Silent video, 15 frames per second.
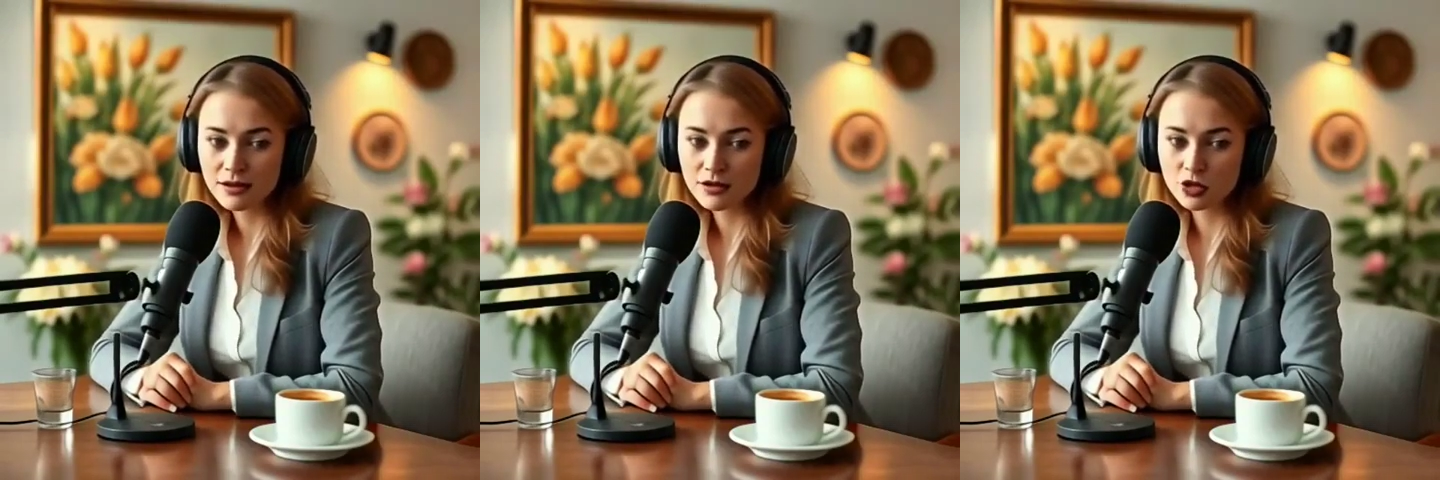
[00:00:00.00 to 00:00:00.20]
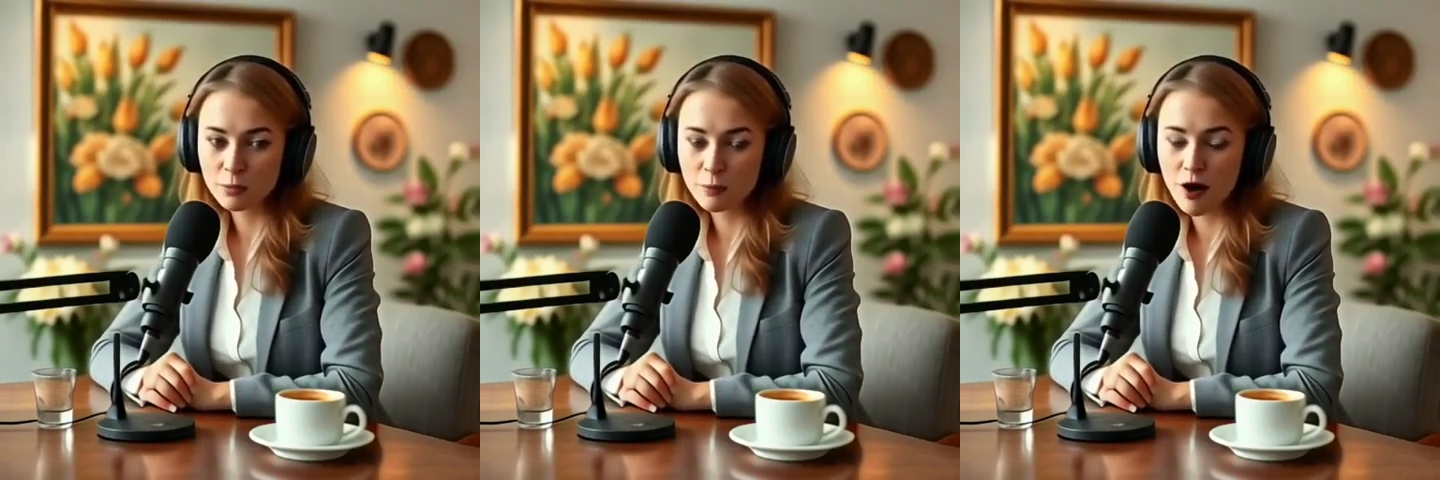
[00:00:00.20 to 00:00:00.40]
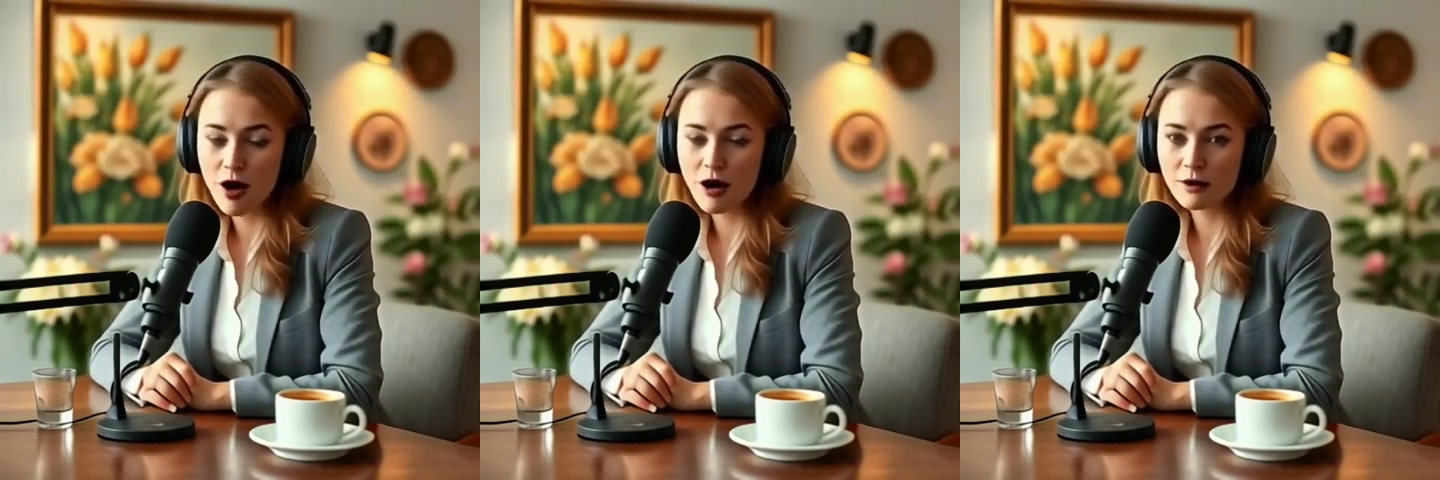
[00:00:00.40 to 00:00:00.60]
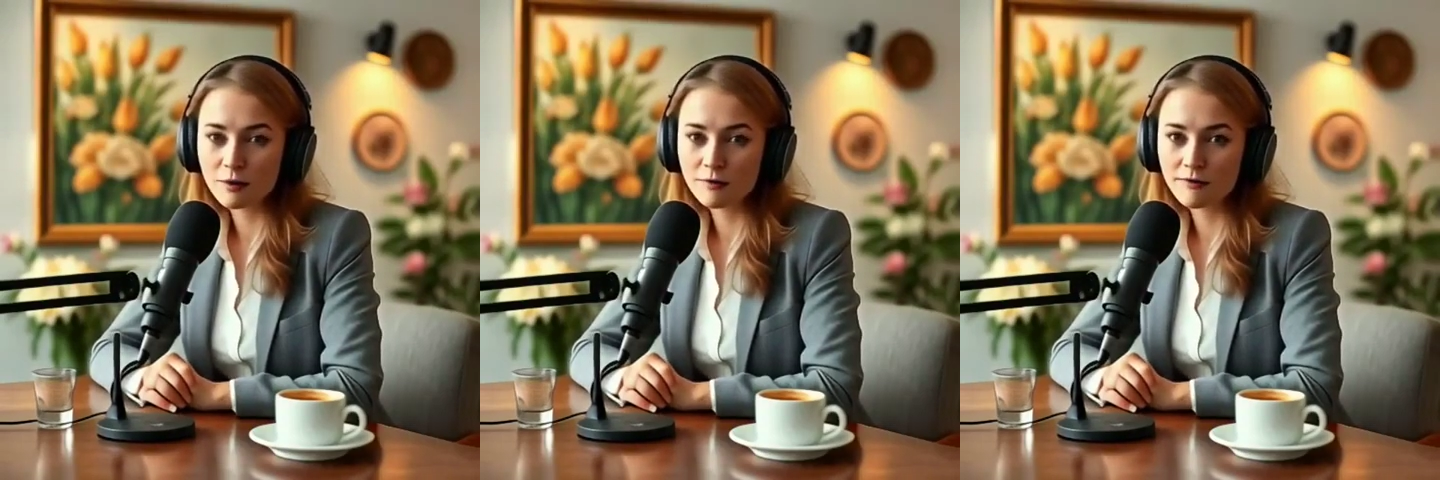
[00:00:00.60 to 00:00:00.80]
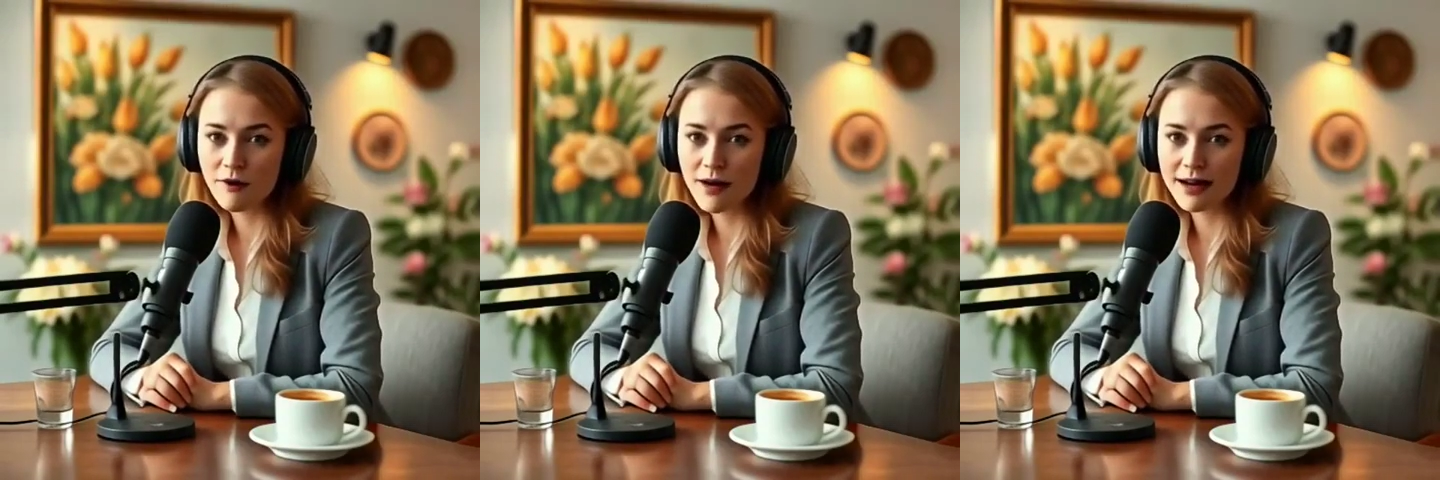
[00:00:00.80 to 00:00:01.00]
Jibara
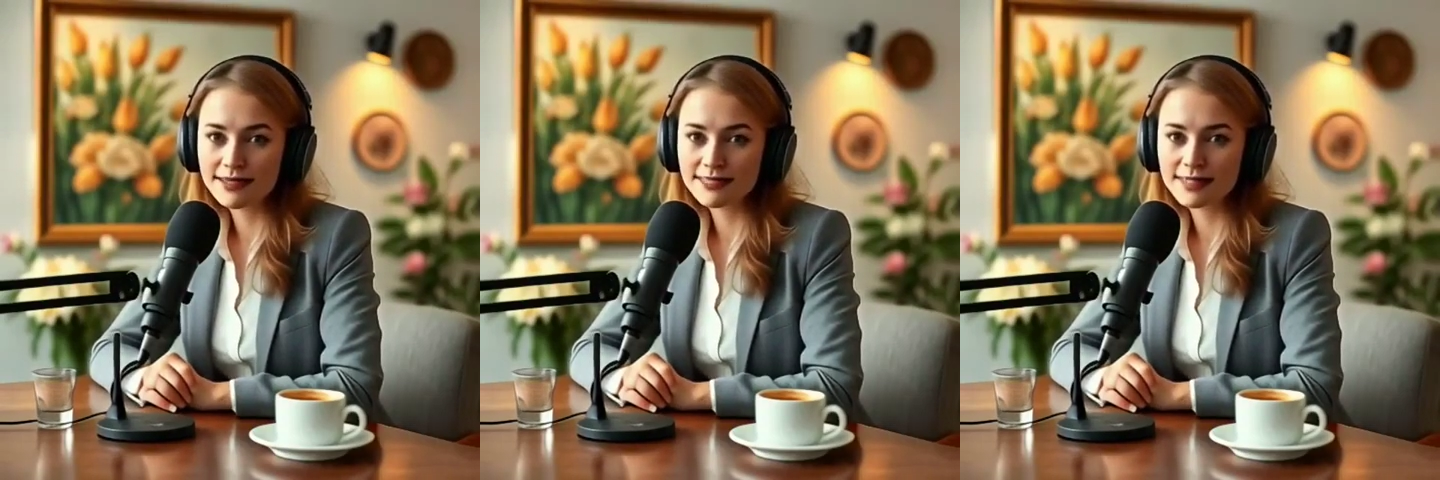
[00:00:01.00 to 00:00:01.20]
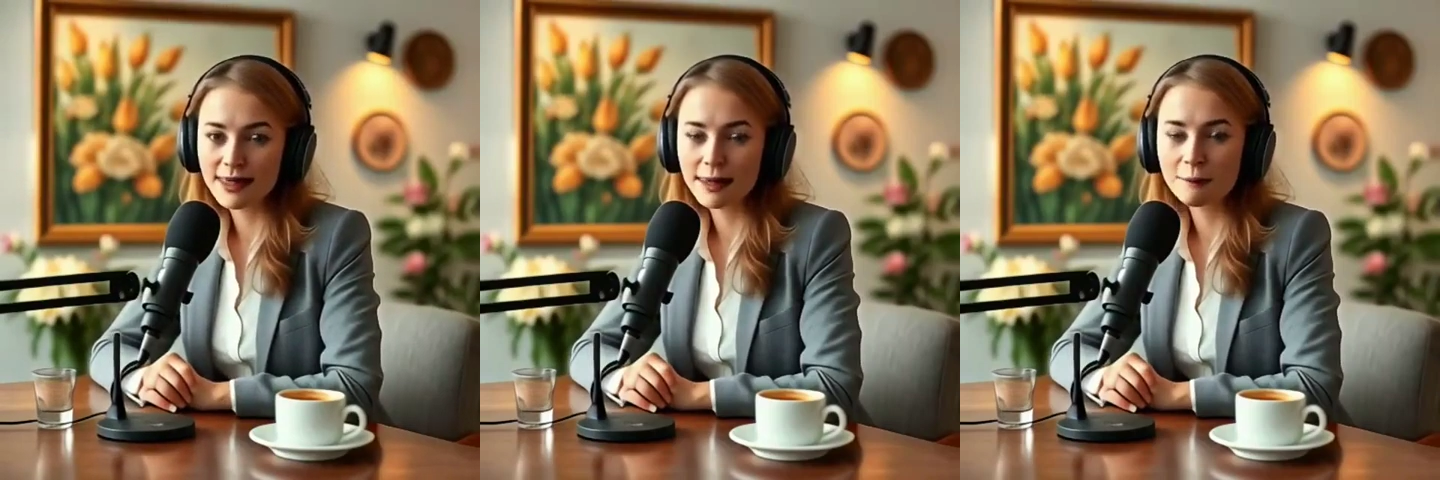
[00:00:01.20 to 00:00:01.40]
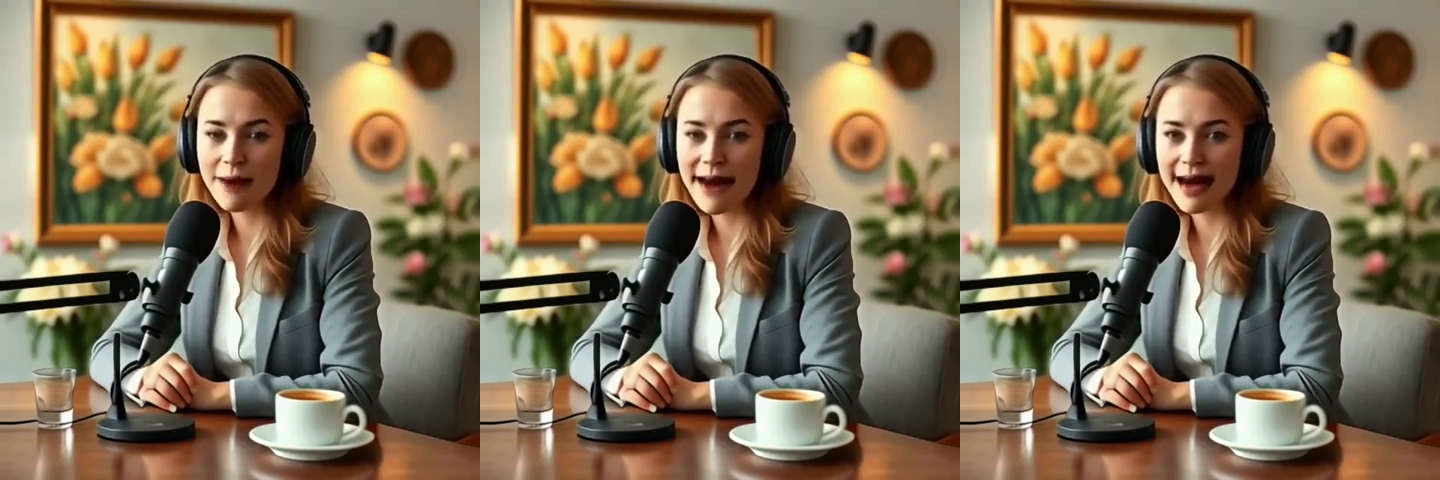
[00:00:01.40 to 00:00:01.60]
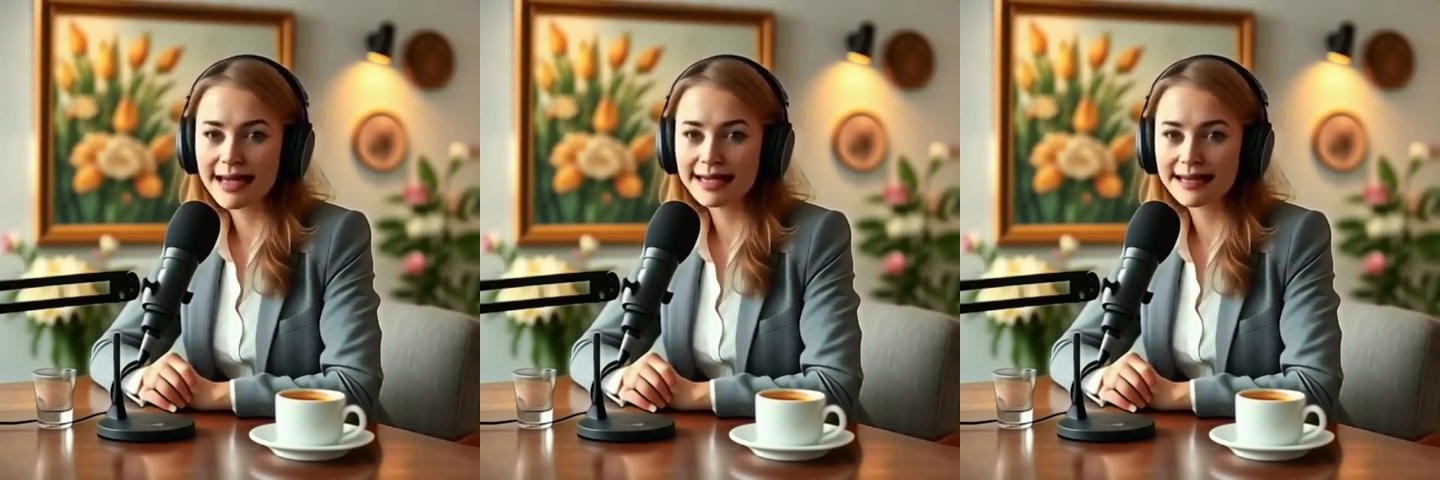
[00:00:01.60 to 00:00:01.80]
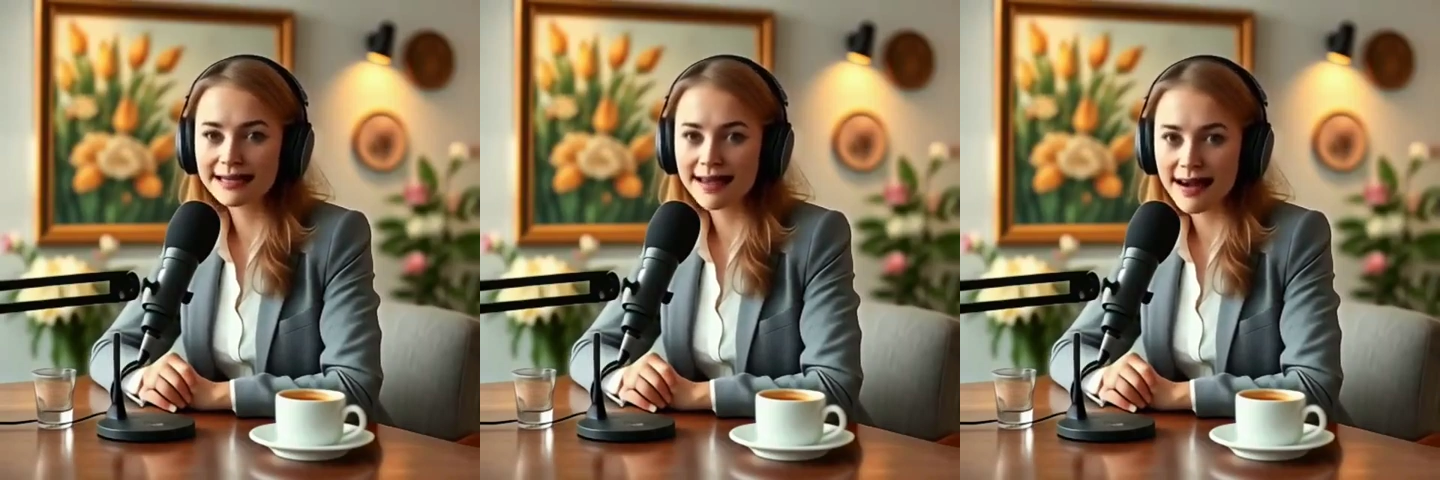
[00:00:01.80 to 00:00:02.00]
provides a
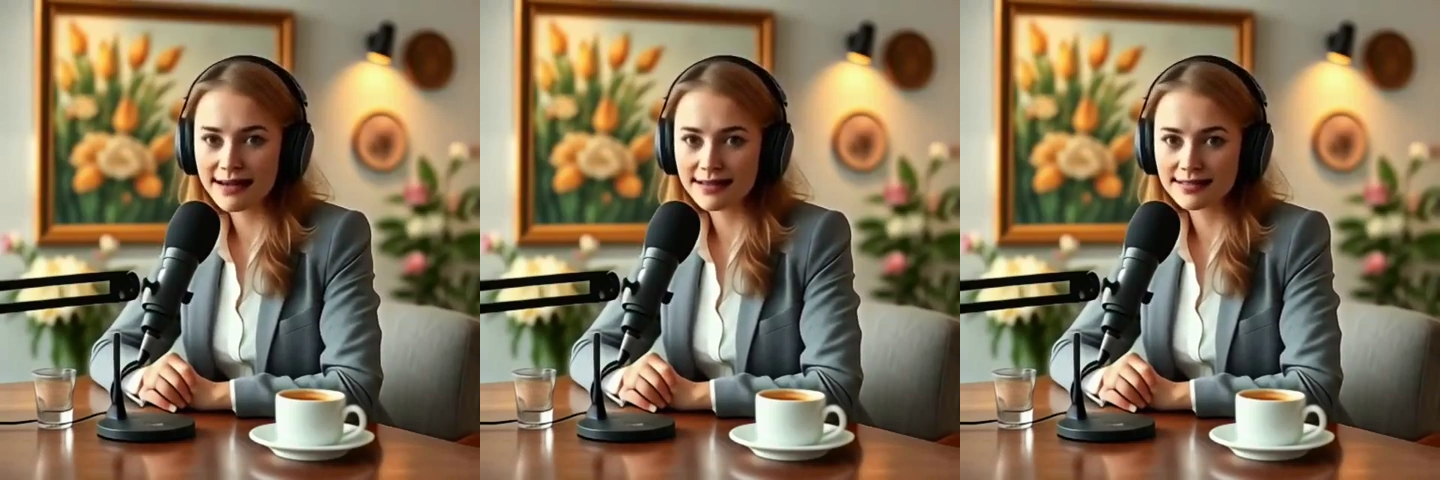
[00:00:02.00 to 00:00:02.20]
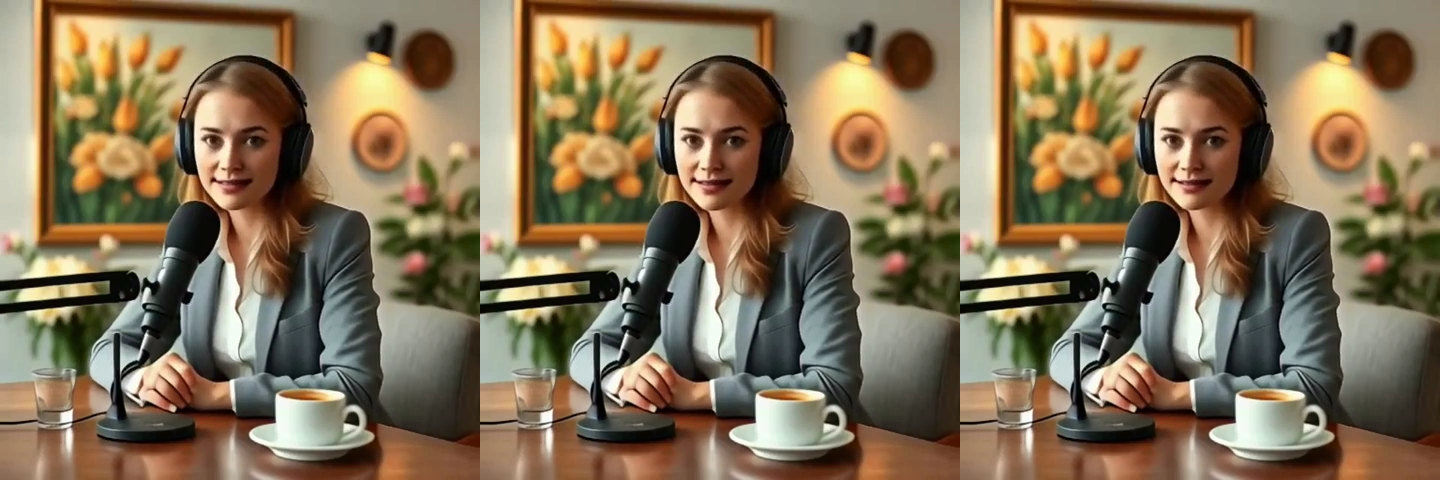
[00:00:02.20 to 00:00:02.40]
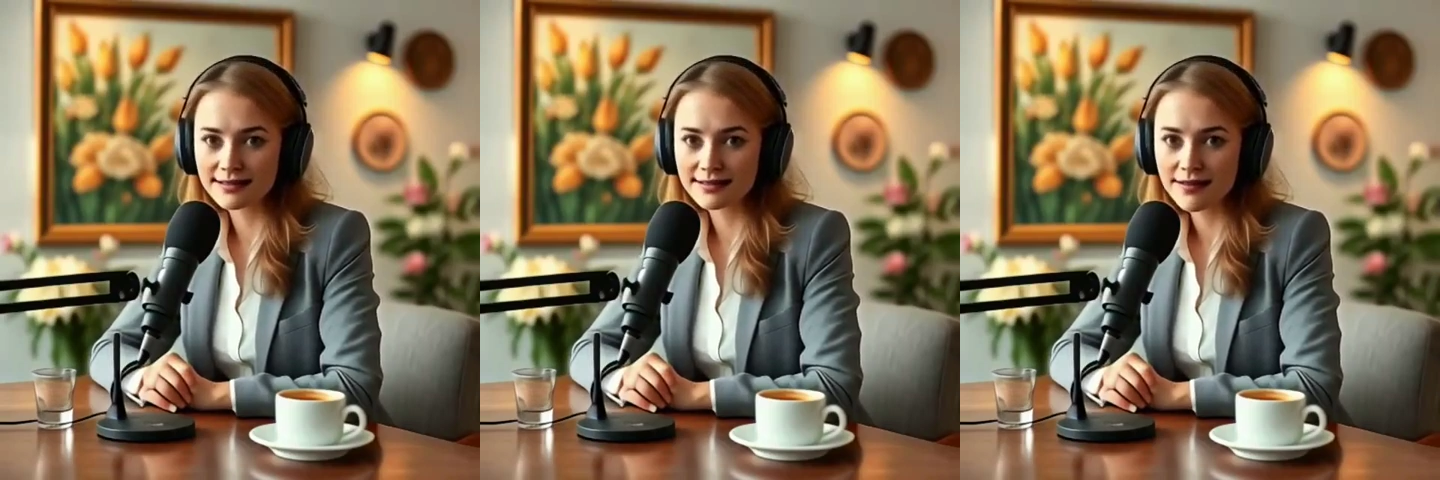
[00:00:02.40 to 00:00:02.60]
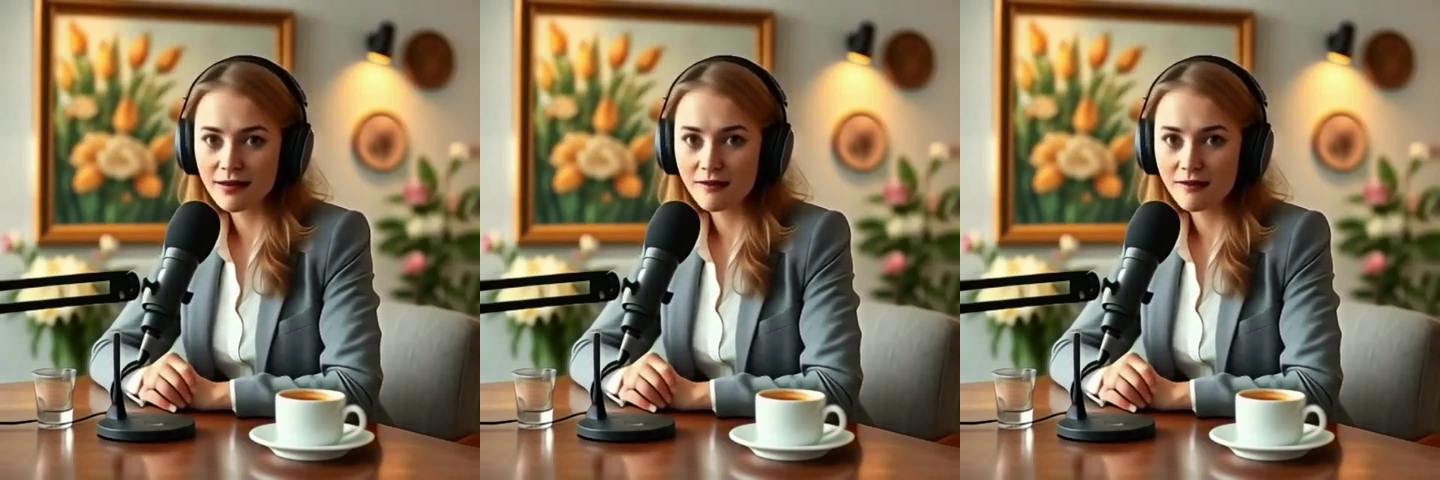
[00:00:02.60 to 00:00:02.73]
compelling analysis